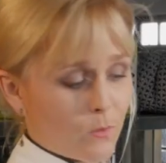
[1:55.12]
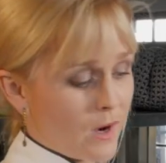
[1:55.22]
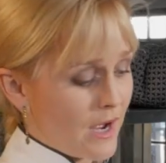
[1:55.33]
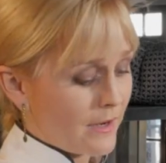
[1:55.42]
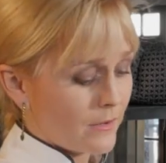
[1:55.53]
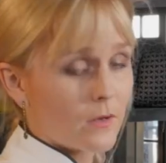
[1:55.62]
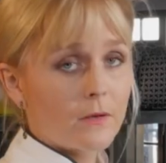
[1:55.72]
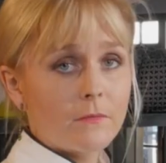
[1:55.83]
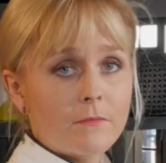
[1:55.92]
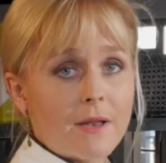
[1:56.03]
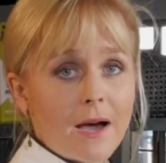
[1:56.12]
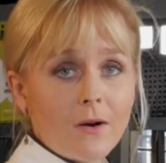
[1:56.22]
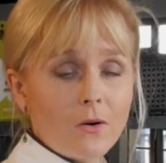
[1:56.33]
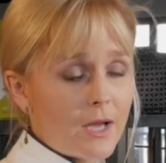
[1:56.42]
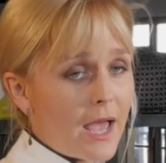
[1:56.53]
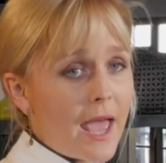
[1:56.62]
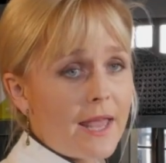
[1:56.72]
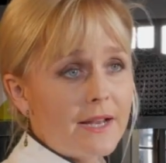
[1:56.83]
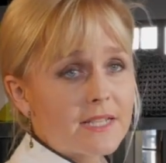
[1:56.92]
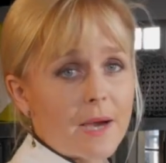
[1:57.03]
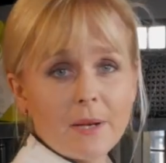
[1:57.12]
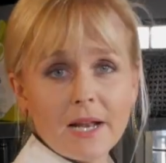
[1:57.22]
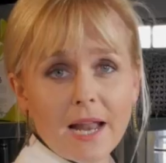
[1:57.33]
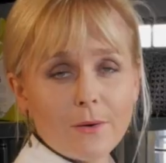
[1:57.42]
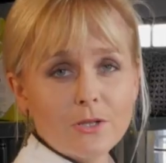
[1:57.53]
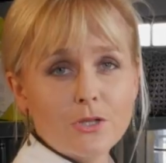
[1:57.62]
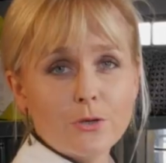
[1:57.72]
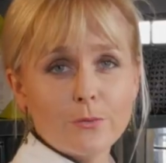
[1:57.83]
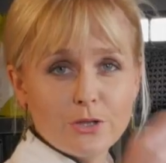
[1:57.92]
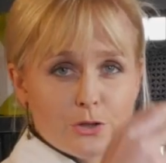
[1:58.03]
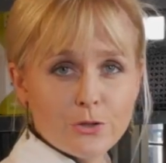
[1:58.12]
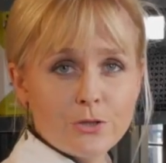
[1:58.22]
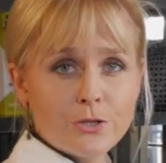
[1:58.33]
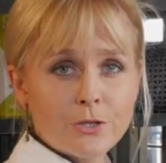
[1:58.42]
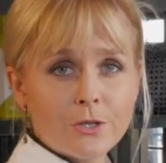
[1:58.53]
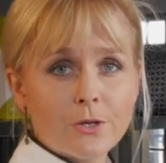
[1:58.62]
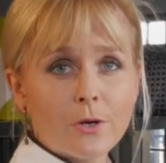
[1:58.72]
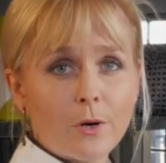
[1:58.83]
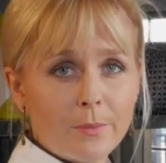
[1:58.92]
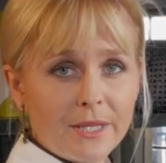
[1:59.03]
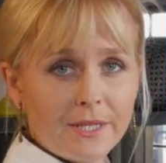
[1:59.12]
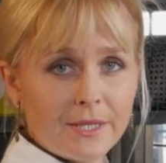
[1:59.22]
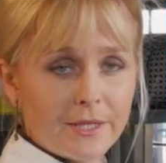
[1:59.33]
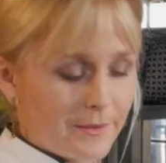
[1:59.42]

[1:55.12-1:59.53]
wine now, and I'm going to allow it to reduce completely.